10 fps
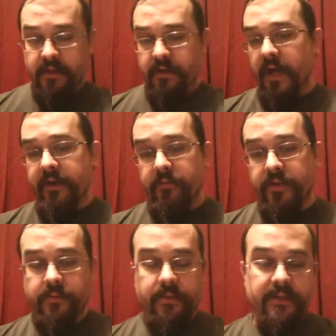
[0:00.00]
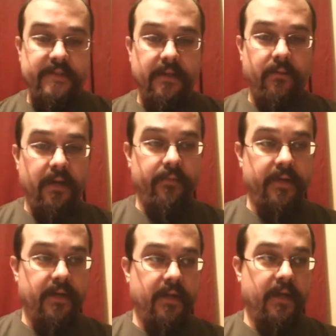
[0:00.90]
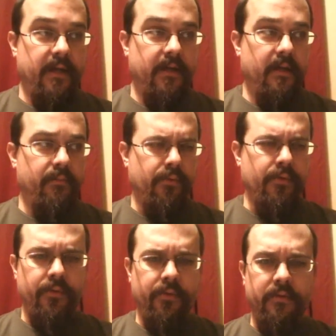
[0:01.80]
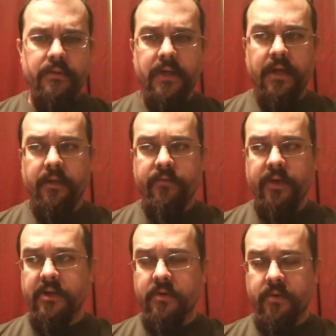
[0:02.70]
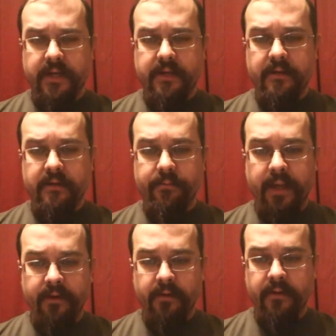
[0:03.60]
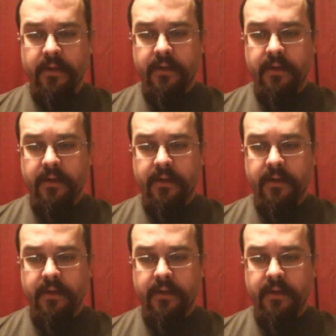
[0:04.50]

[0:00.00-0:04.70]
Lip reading: not in a ritualistic way, but in a brutal, very quick manner.